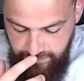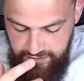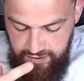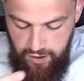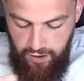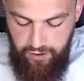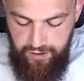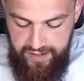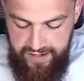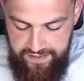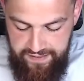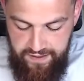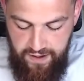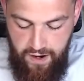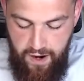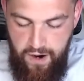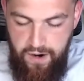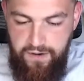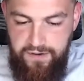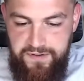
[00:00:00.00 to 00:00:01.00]
are in the
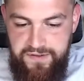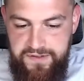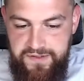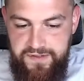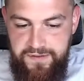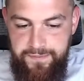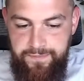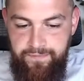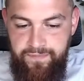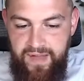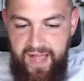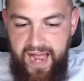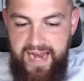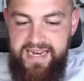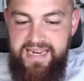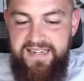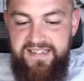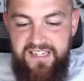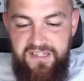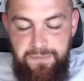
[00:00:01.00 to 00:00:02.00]
hearts. And
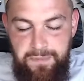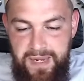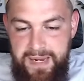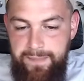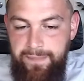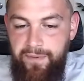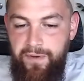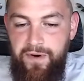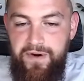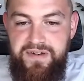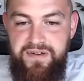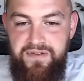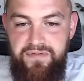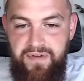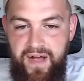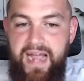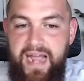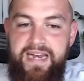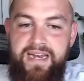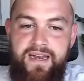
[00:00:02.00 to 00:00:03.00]
he says people are
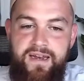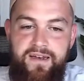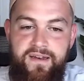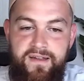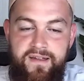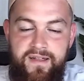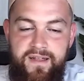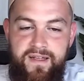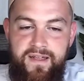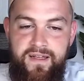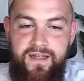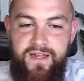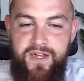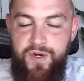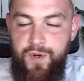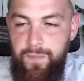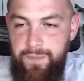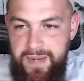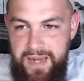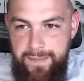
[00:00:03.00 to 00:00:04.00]
divided.
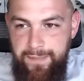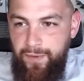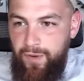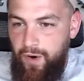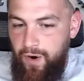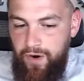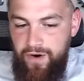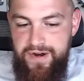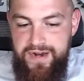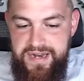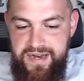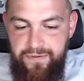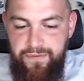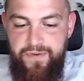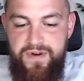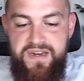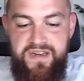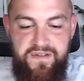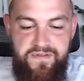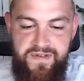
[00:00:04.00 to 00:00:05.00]
People are in
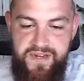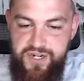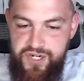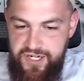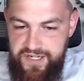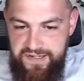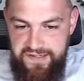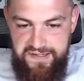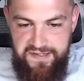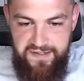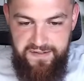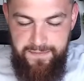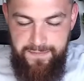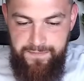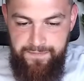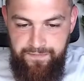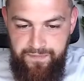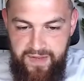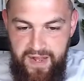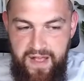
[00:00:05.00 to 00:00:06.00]
different divisions.
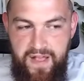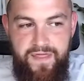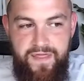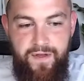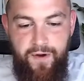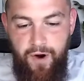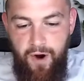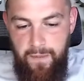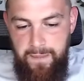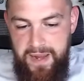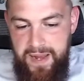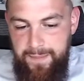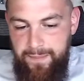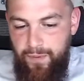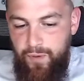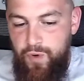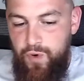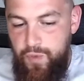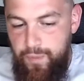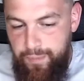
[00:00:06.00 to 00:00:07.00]
There are
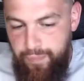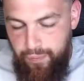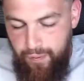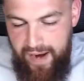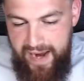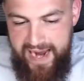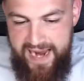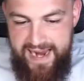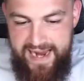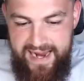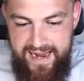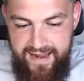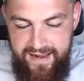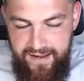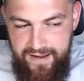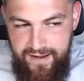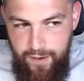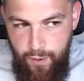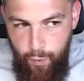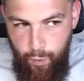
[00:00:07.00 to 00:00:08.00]
people who pray
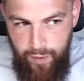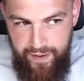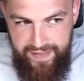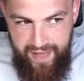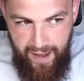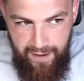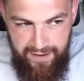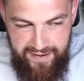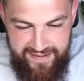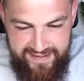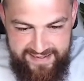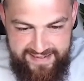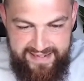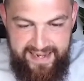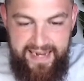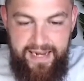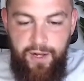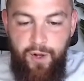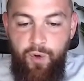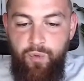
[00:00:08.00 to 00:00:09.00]
without a
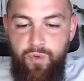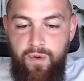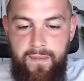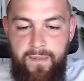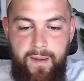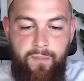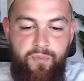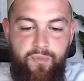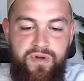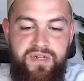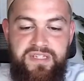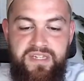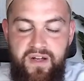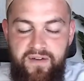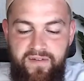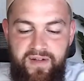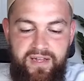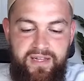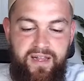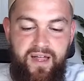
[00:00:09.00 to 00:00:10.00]
single remembrance
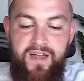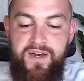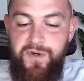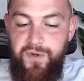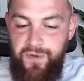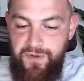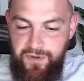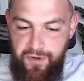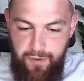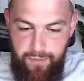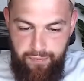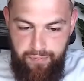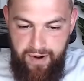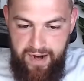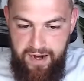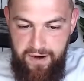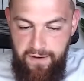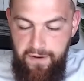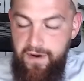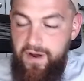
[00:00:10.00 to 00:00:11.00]
of Allah during their
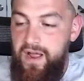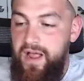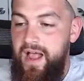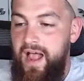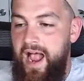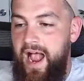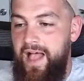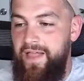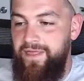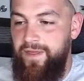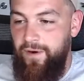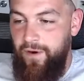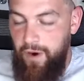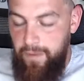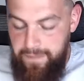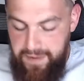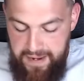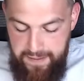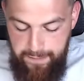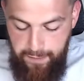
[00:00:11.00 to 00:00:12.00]
prayer. And there are
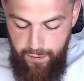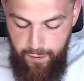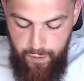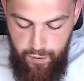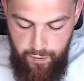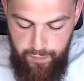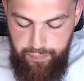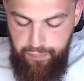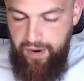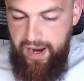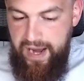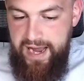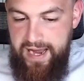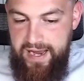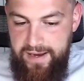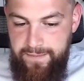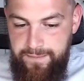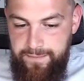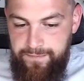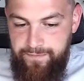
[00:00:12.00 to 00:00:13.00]
people who pray